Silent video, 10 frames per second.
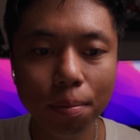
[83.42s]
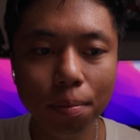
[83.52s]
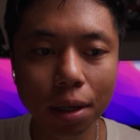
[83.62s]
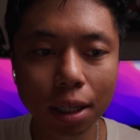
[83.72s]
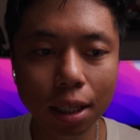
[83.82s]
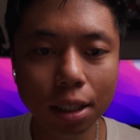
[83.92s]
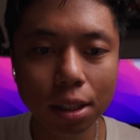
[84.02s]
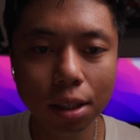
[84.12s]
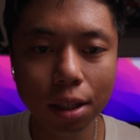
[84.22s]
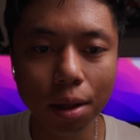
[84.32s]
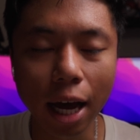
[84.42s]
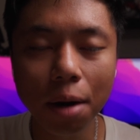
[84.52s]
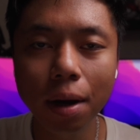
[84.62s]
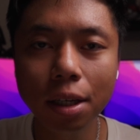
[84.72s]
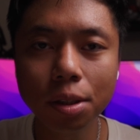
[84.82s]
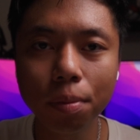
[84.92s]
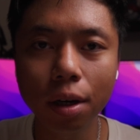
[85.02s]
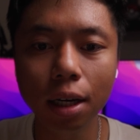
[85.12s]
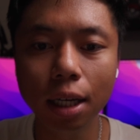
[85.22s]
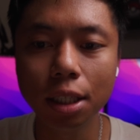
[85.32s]
but the atomizer
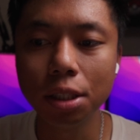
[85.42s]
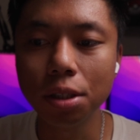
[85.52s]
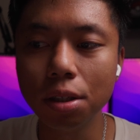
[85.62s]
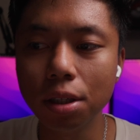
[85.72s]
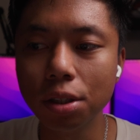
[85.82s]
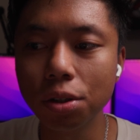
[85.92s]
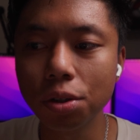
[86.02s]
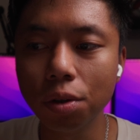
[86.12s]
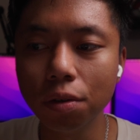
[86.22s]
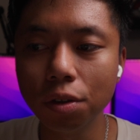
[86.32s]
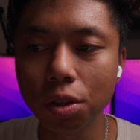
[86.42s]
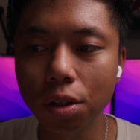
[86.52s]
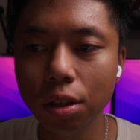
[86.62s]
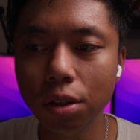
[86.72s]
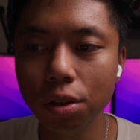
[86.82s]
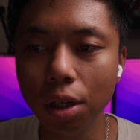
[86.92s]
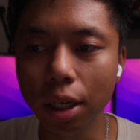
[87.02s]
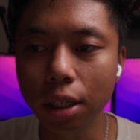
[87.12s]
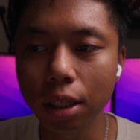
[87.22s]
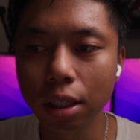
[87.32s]
part has sort of started to
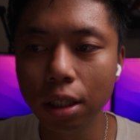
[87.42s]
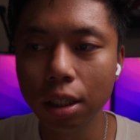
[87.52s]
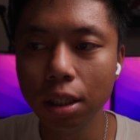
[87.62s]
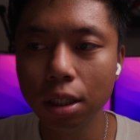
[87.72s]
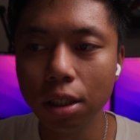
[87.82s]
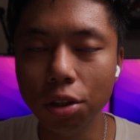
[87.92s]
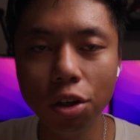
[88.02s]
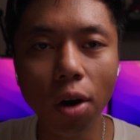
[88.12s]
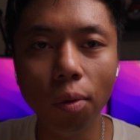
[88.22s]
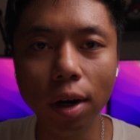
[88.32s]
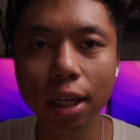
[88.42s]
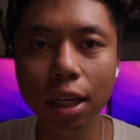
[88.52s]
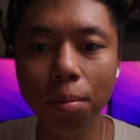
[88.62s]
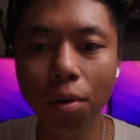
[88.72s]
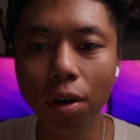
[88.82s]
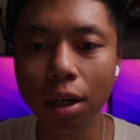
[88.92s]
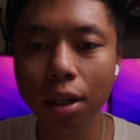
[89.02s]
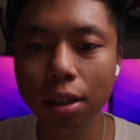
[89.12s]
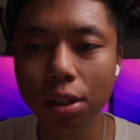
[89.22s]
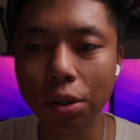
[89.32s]
like not work anymore.
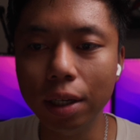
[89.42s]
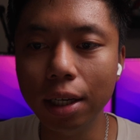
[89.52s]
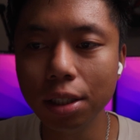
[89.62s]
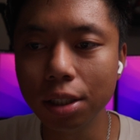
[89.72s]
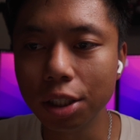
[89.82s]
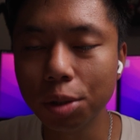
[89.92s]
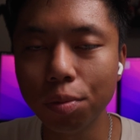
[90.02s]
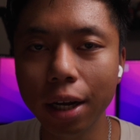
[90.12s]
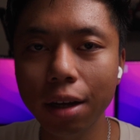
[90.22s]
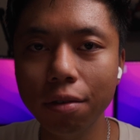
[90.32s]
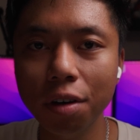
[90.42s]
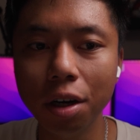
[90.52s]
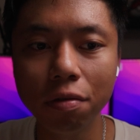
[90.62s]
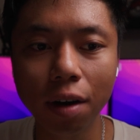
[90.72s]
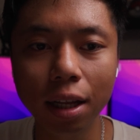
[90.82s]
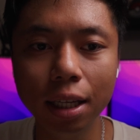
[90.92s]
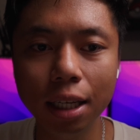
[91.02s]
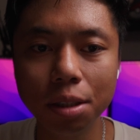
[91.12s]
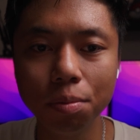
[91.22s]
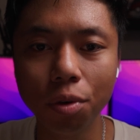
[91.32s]
So it doesn't spray very finely.
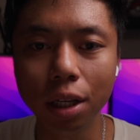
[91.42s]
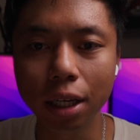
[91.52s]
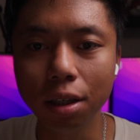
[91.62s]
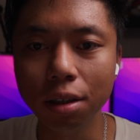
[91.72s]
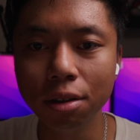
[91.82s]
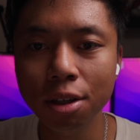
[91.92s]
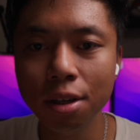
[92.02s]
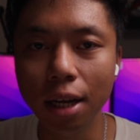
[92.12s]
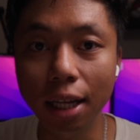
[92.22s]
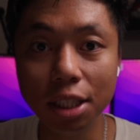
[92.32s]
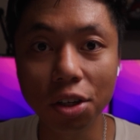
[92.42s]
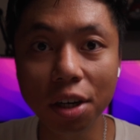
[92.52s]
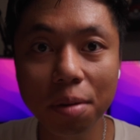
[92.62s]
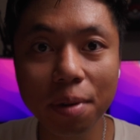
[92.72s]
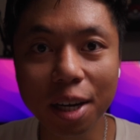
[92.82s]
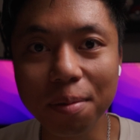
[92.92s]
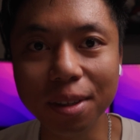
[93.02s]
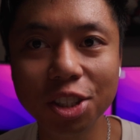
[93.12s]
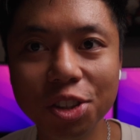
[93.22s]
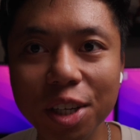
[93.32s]
It's more like it's starting to become a
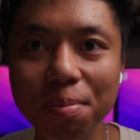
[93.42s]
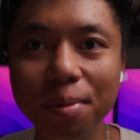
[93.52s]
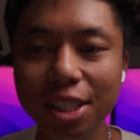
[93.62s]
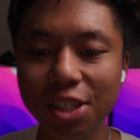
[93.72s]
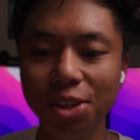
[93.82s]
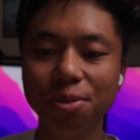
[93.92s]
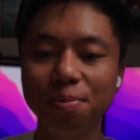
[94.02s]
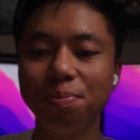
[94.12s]
stream. So